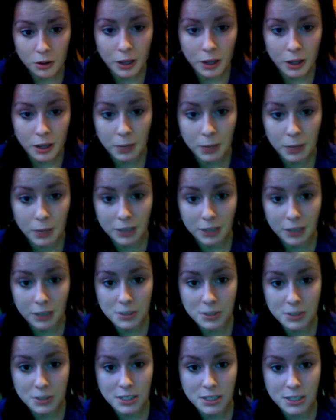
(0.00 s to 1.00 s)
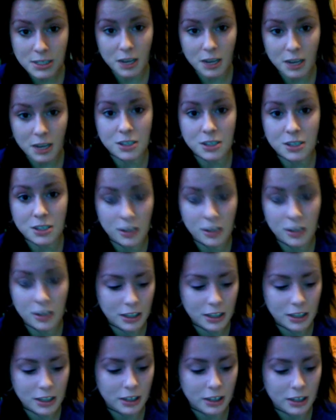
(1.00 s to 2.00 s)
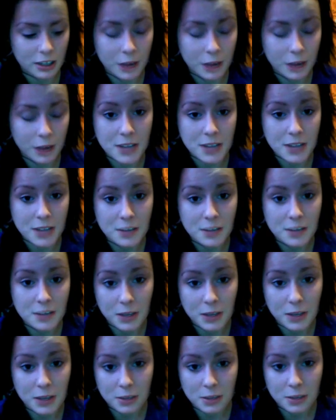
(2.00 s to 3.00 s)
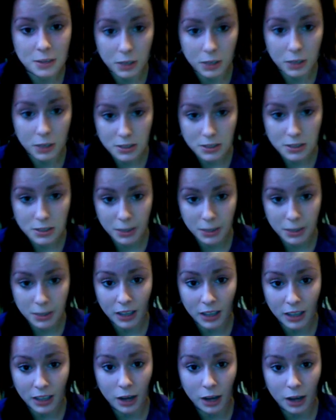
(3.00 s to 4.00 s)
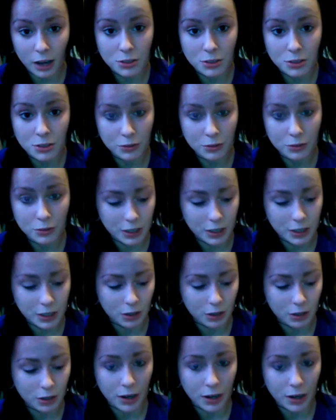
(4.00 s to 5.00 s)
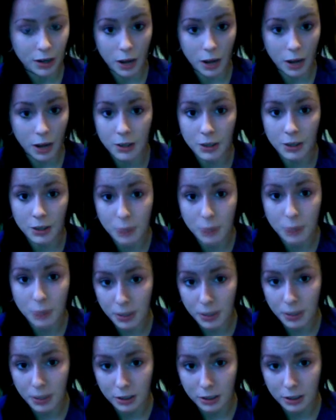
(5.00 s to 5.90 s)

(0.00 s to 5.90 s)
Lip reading: my name is Natasha, and I was asked by somebody to make a how-to video on how I do my makeup.